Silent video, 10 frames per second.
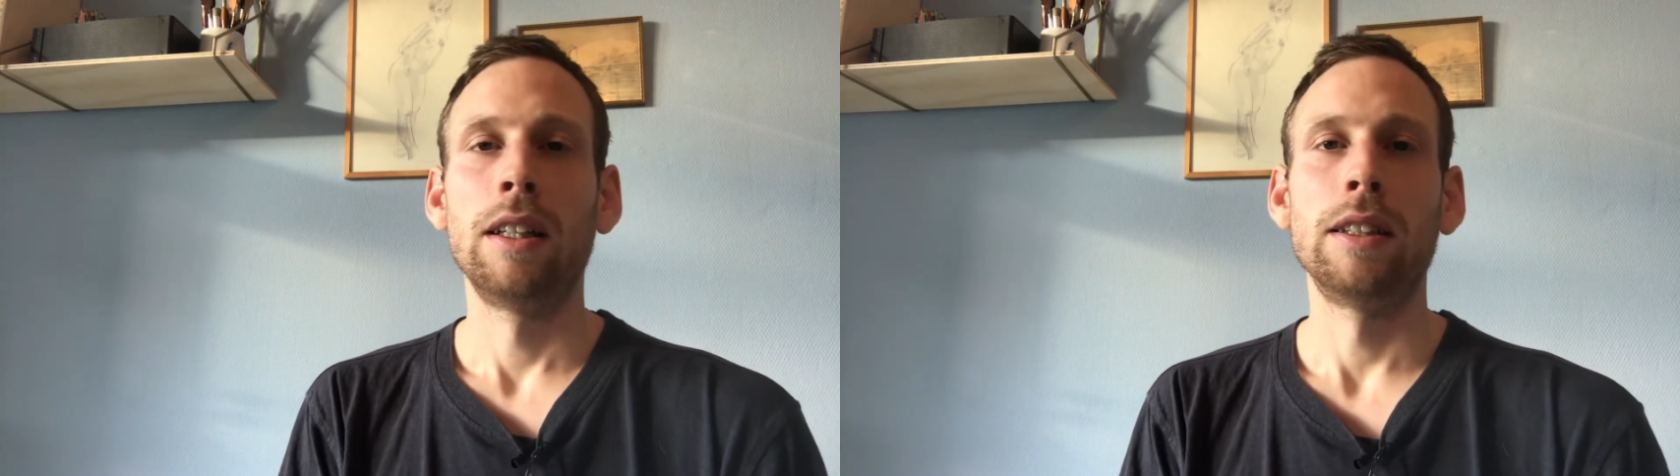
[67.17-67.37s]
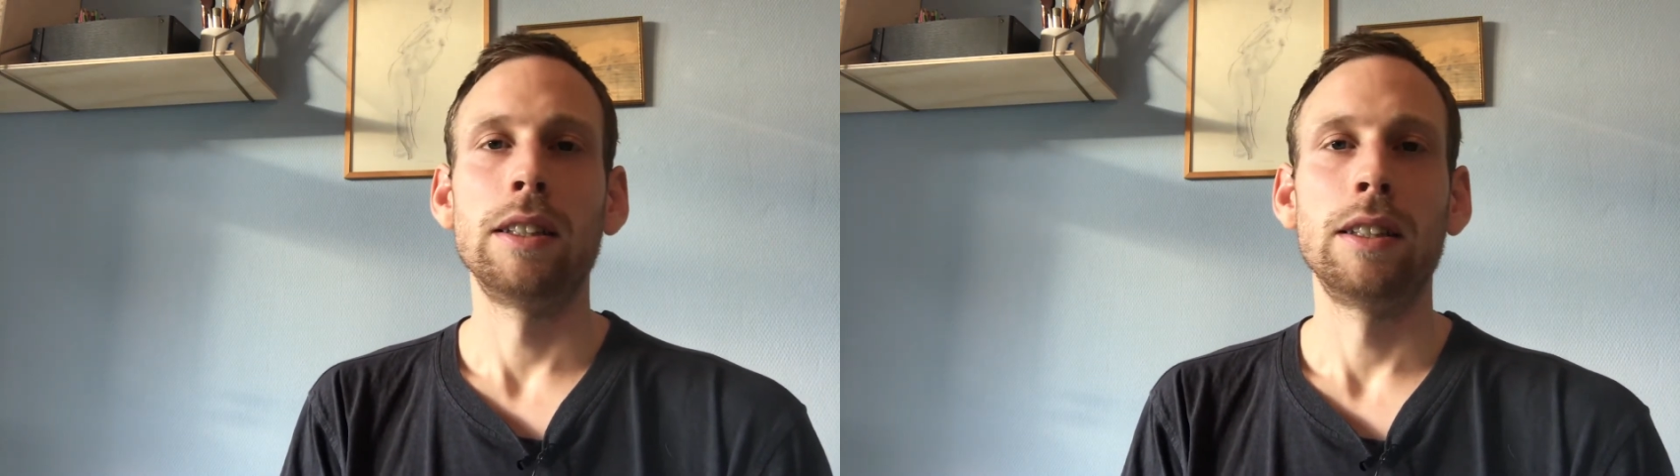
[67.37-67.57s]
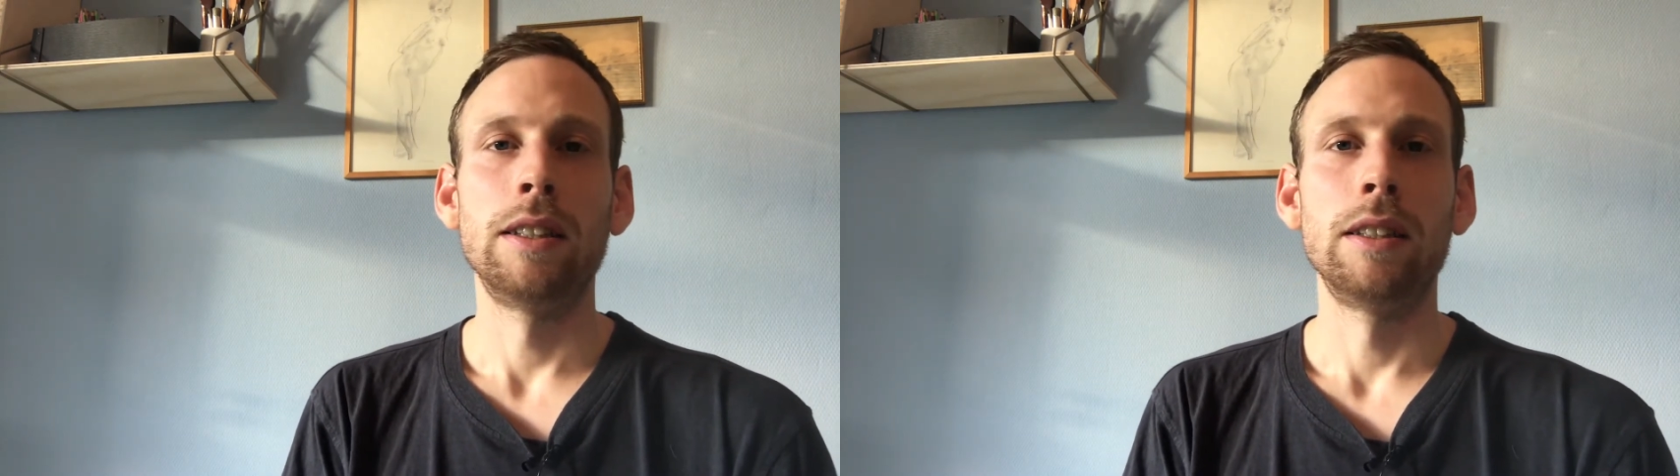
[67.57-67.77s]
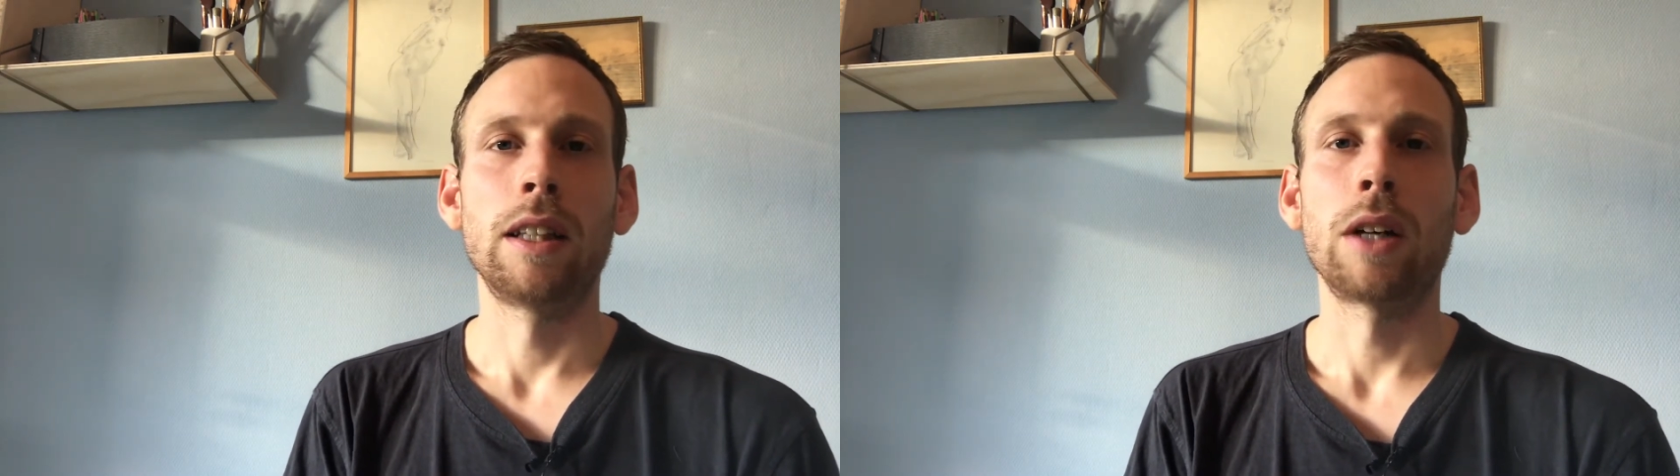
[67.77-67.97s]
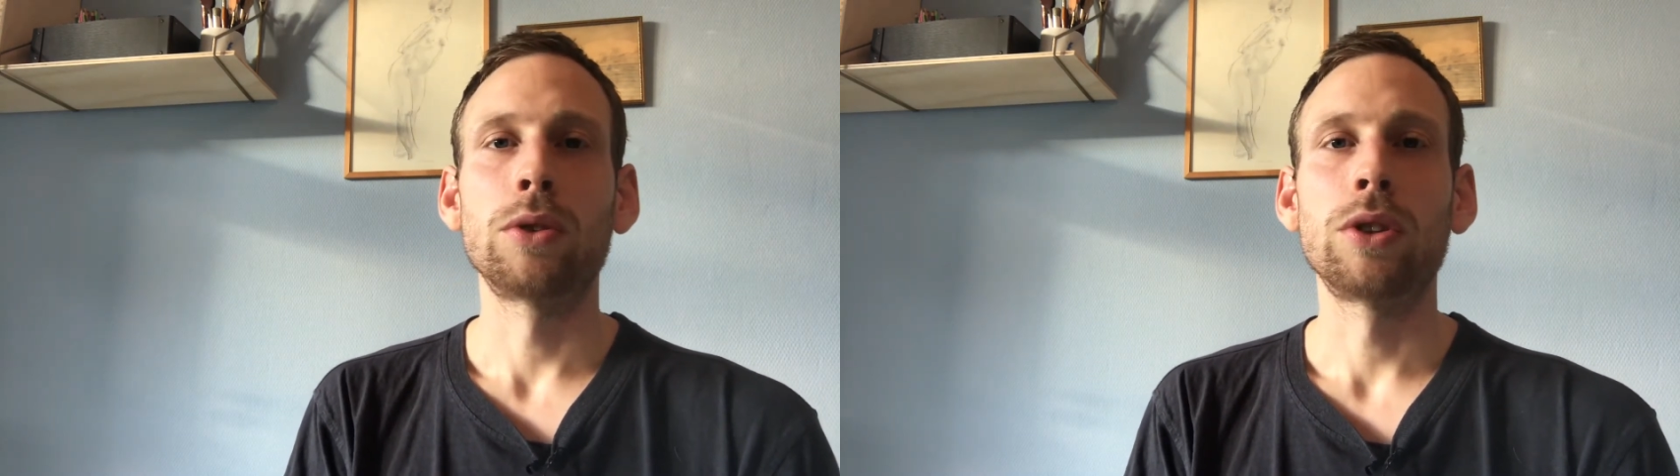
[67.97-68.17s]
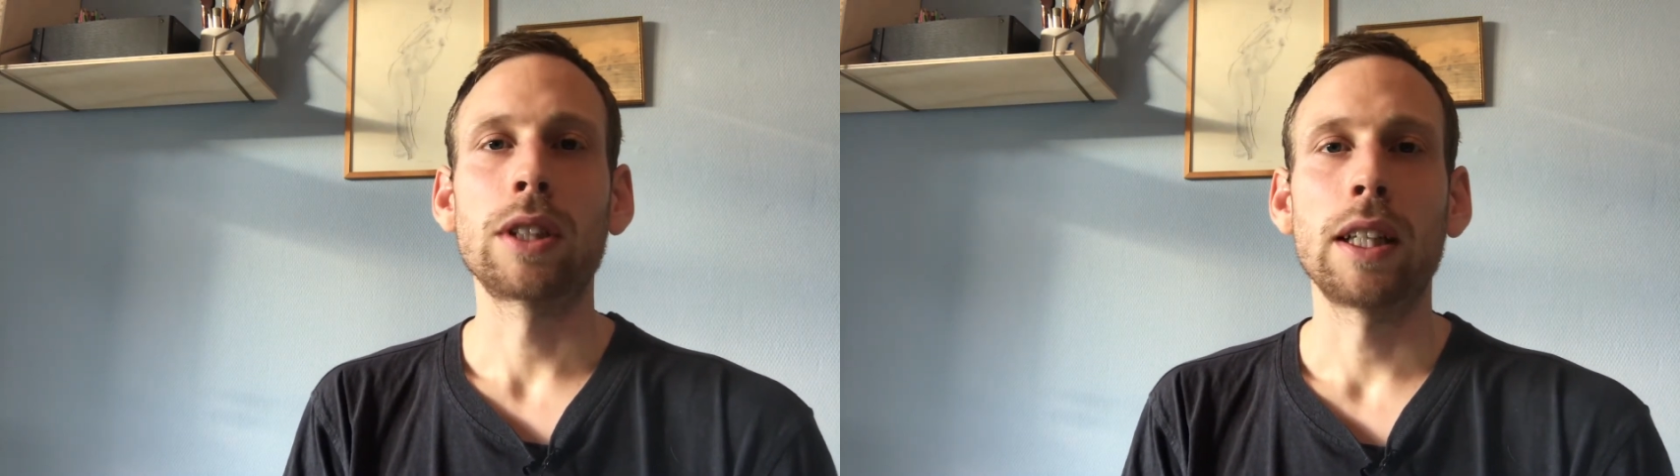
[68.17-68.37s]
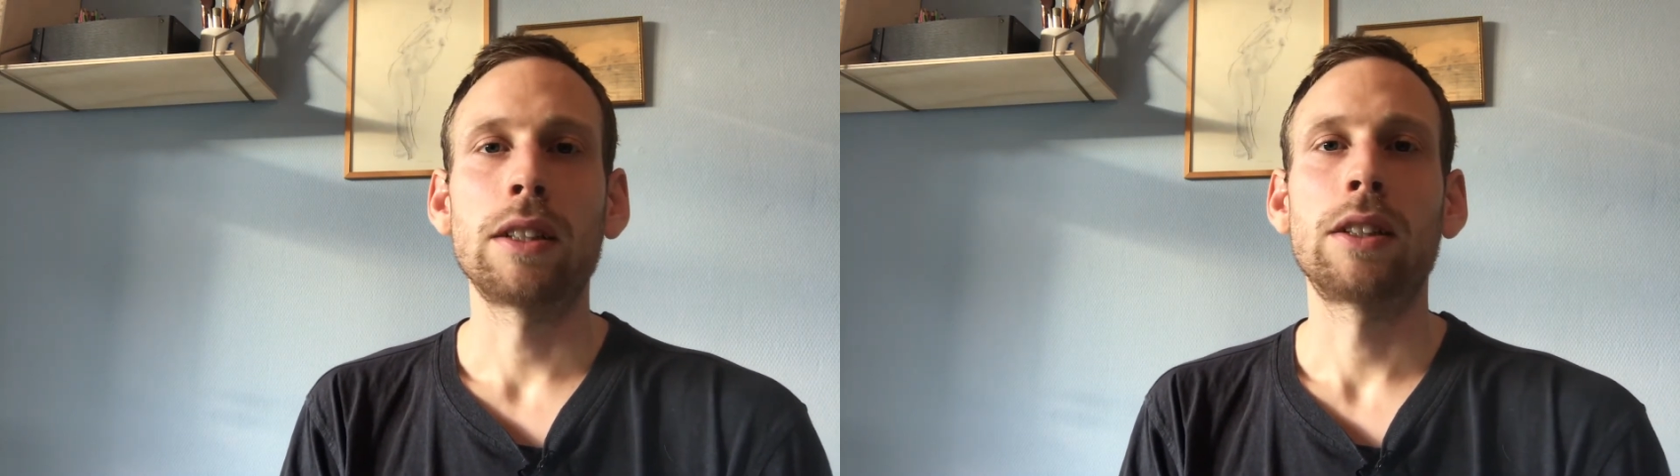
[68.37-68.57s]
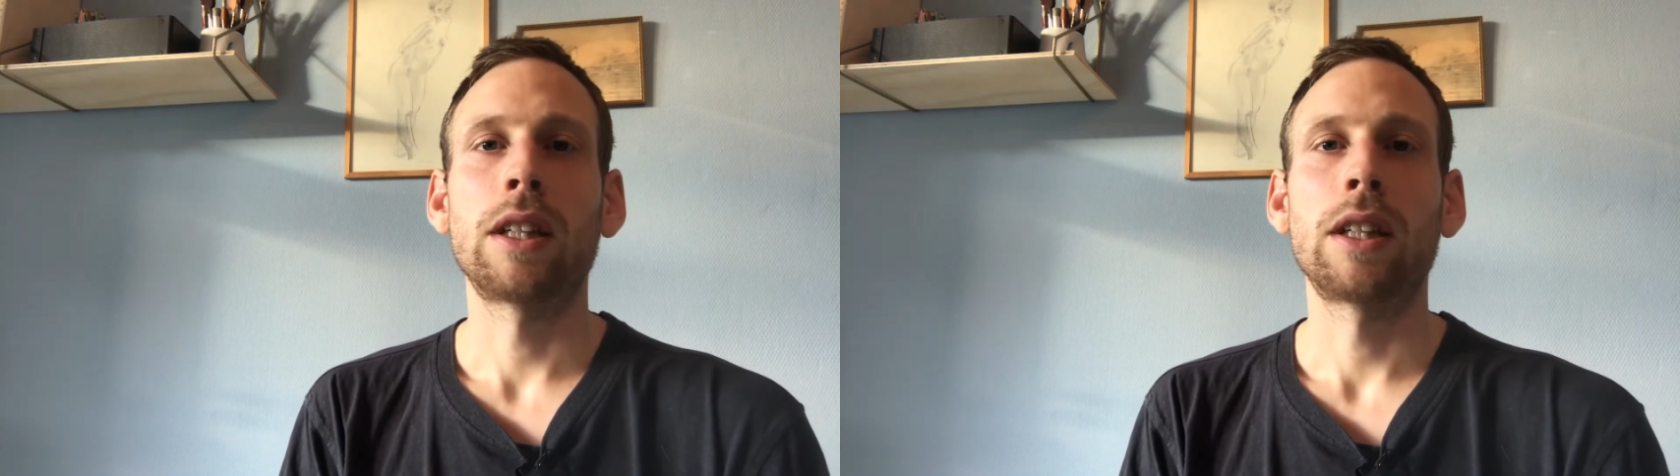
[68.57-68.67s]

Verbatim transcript: uh, how to sketch,